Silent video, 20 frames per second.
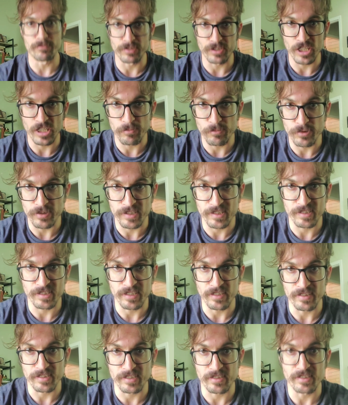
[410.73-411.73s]
of a lot more
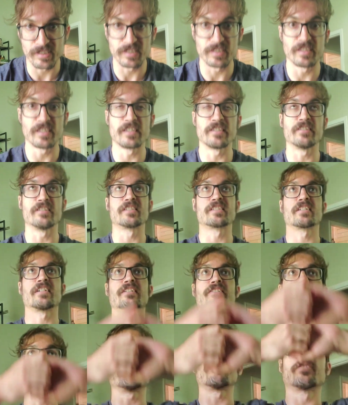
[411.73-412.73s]
sense because again he's
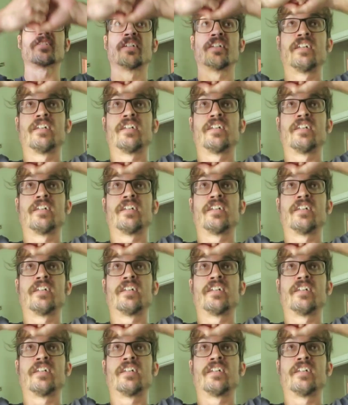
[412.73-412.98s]
kind of